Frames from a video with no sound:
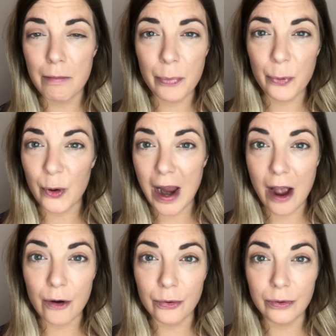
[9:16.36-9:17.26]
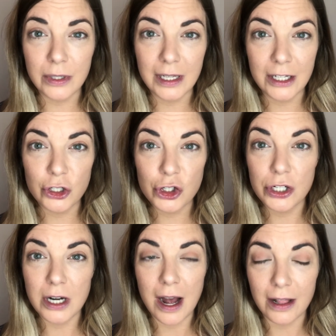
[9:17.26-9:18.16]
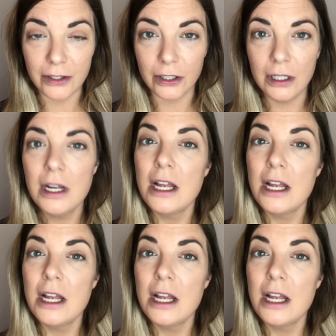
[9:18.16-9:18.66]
brownish color,